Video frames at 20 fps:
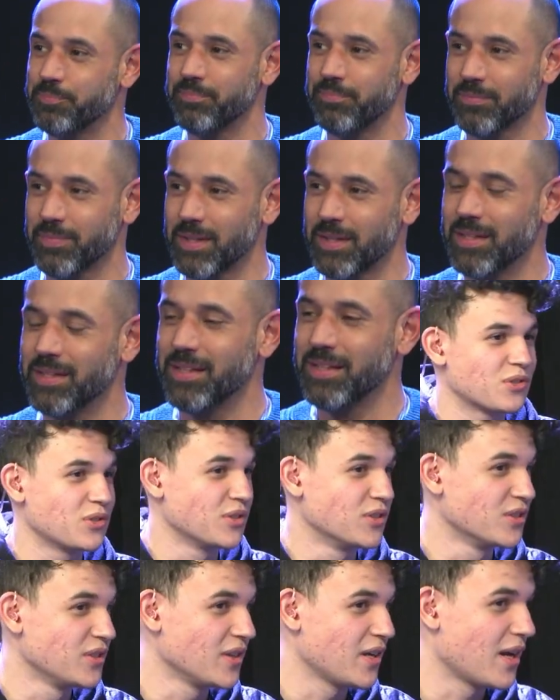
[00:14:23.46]
So
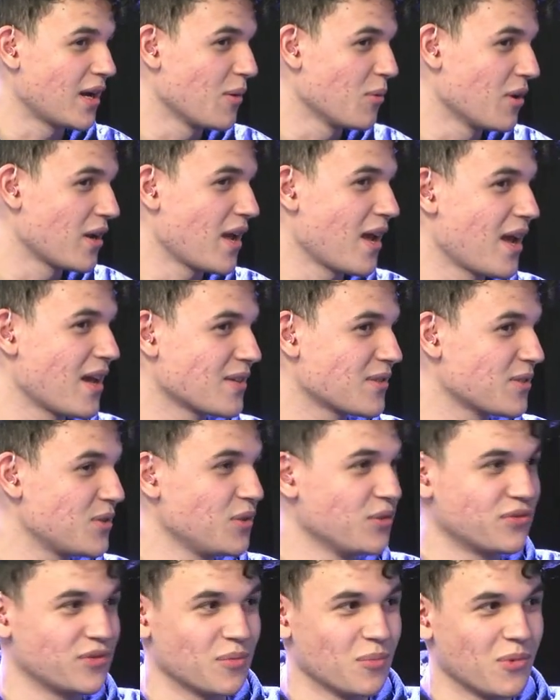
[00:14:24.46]
Victoria, I want to ask
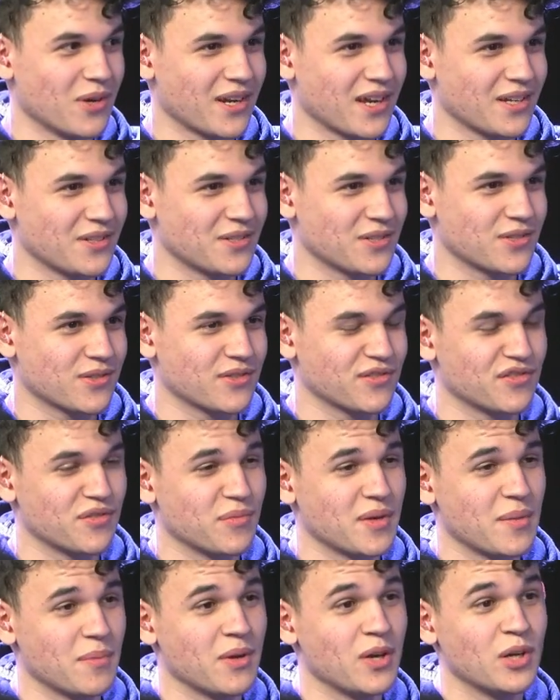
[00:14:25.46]
you from what I just heard from
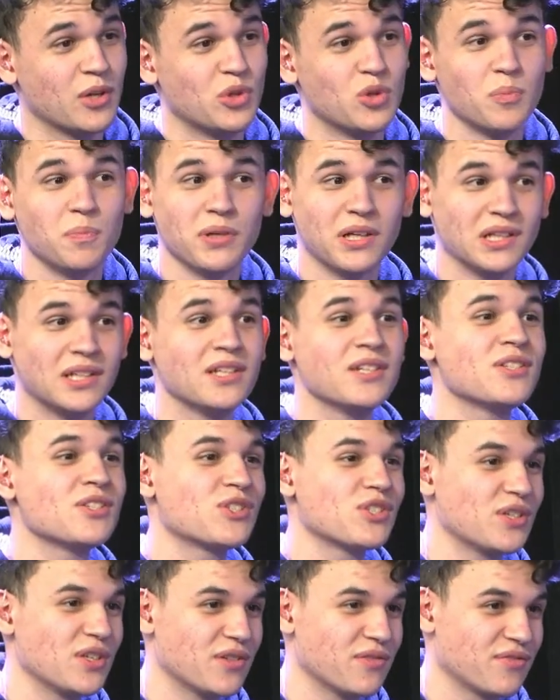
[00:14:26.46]
him, new police
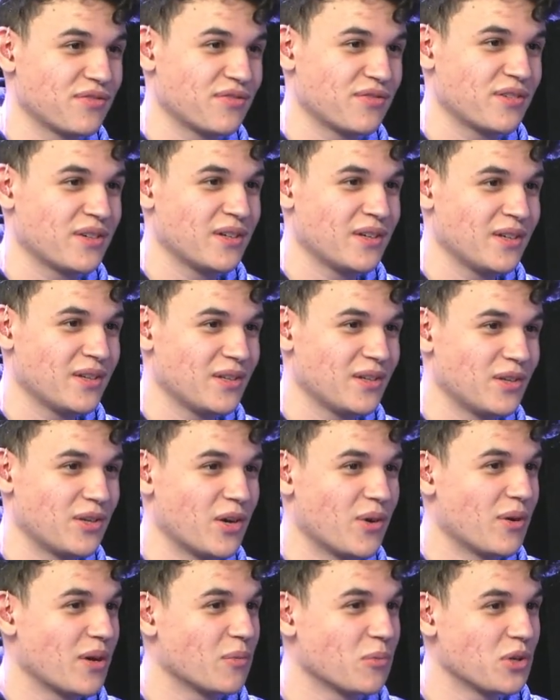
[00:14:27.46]
chief, mm -hmm. you
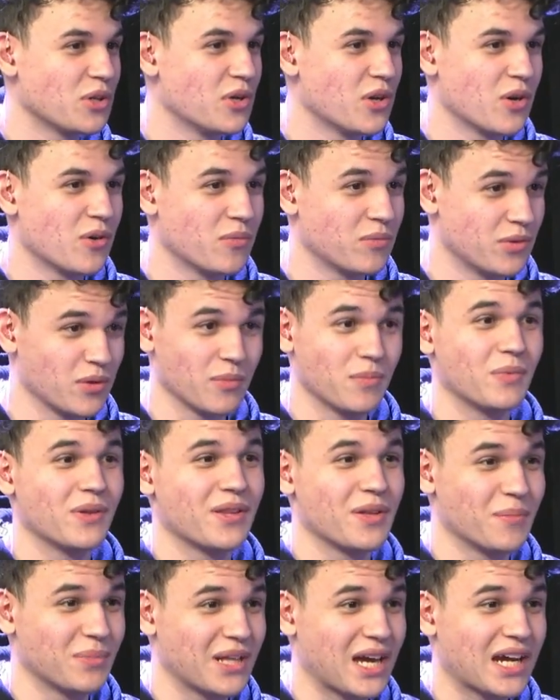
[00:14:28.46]
know, and we know, you know
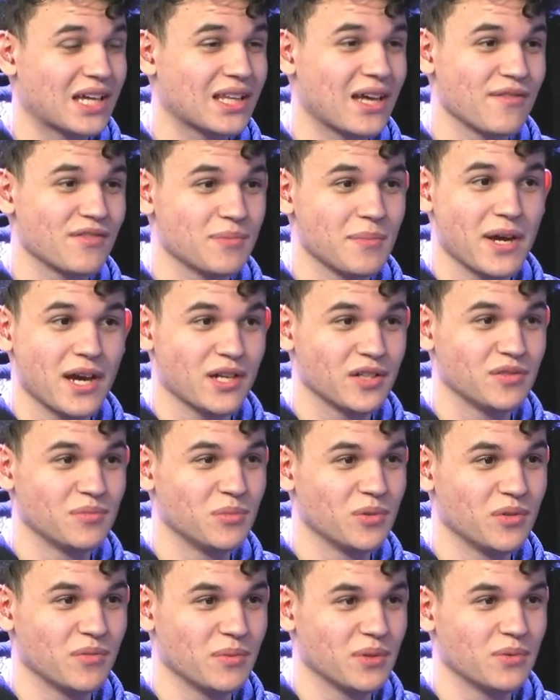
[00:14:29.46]
the Black Lives Matter
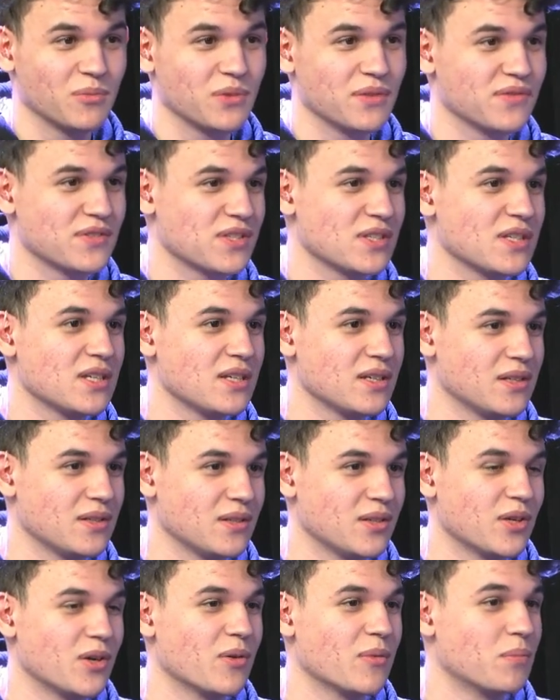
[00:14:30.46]
movement. We've mm -hmm. seen
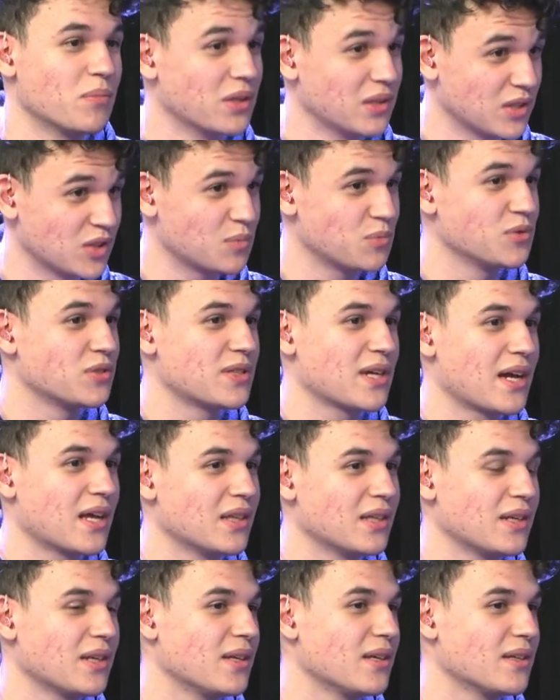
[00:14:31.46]
you know police
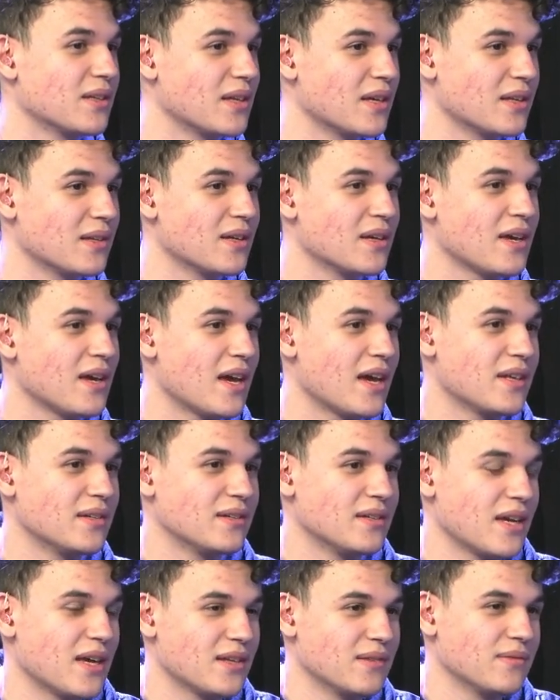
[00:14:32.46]
brutality and yeah.
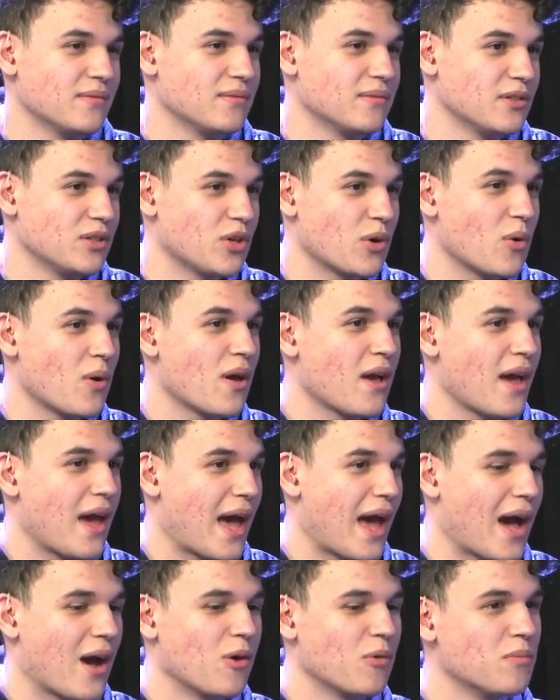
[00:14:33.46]
and and you know
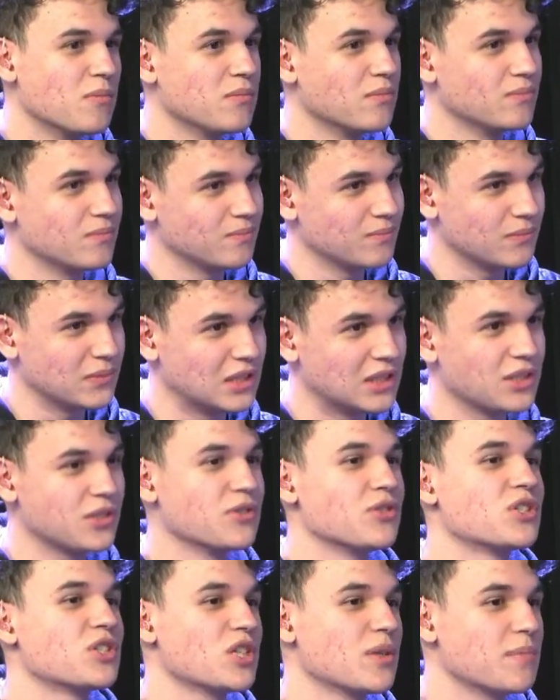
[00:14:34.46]
how
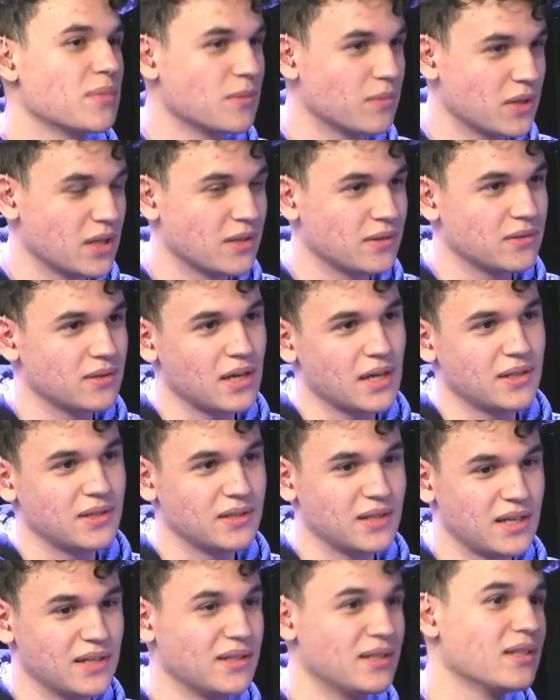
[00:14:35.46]
leadership and and and
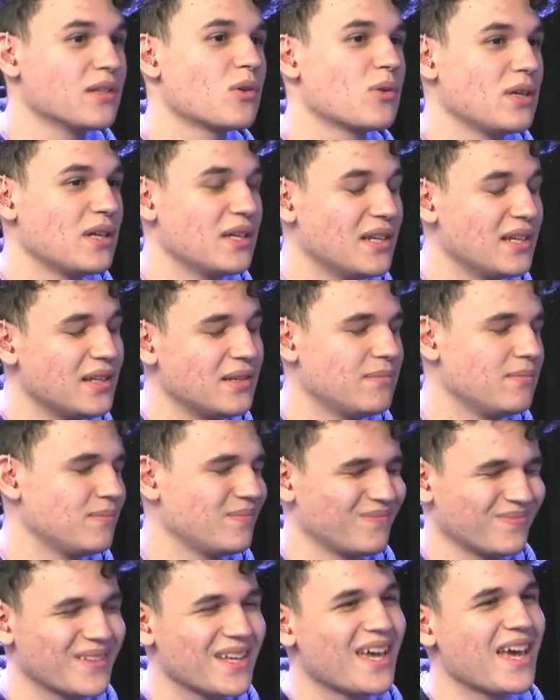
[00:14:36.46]
and in, in it
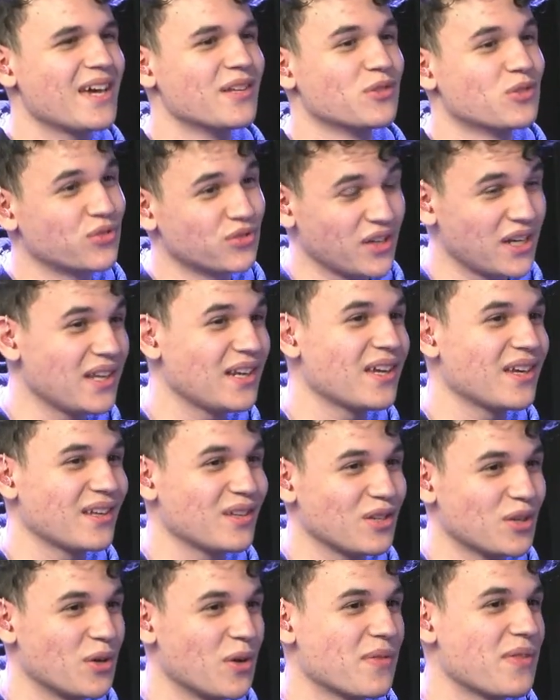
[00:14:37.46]
and
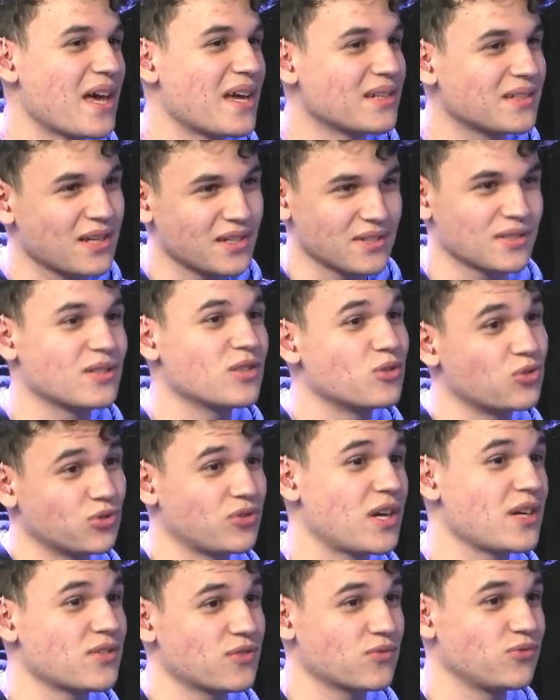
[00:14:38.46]
training you know that doesn't
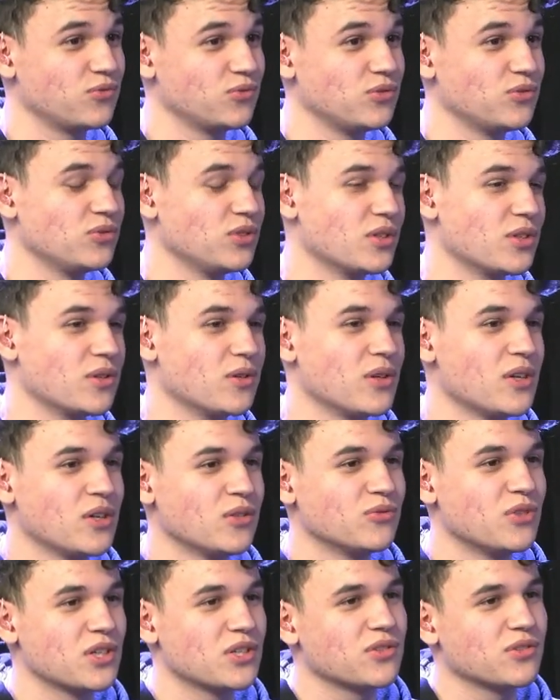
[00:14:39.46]
address you know
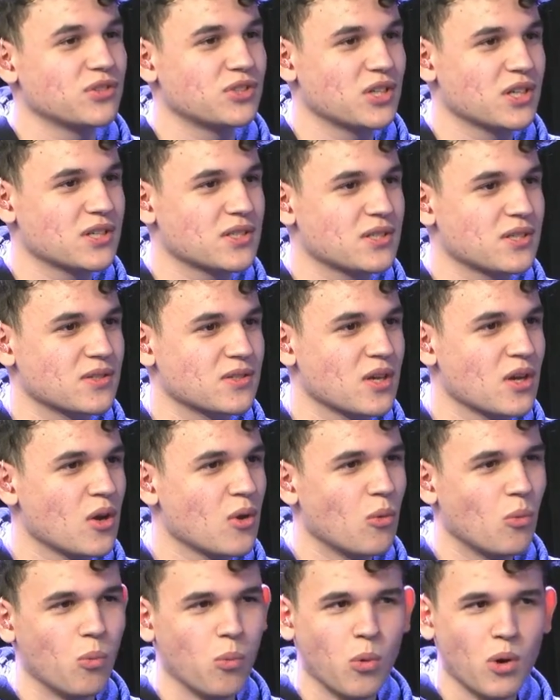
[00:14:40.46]
racial justice.
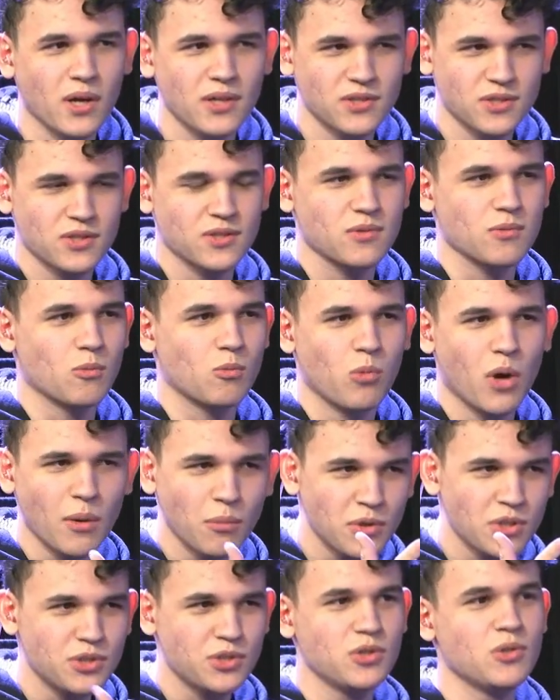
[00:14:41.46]
What's what
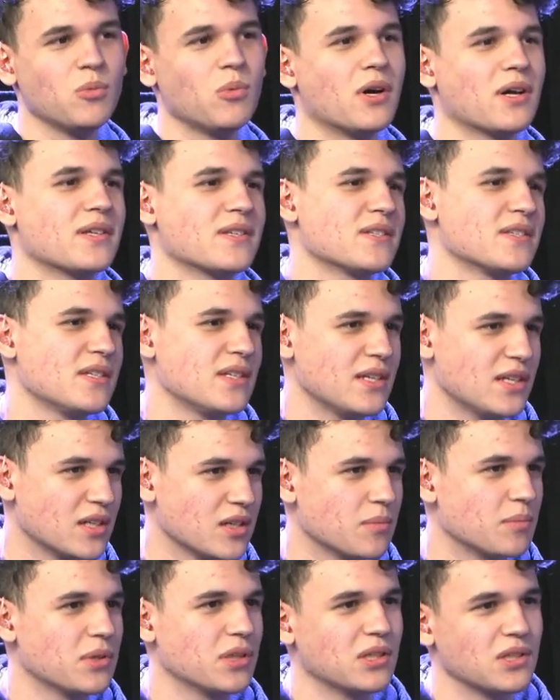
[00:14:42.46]
would you want to see in
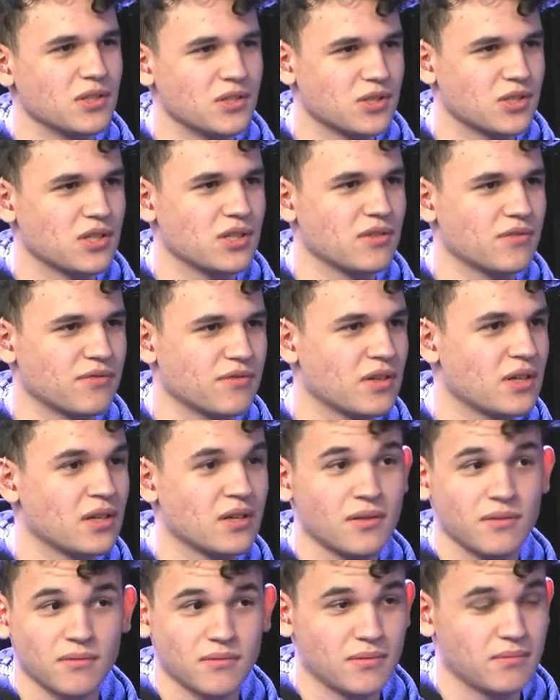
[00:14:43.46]
a police chief
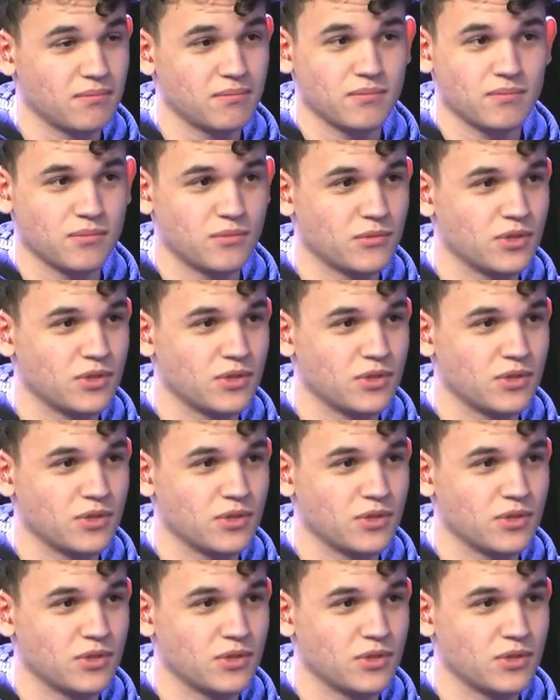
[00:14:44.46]
mm.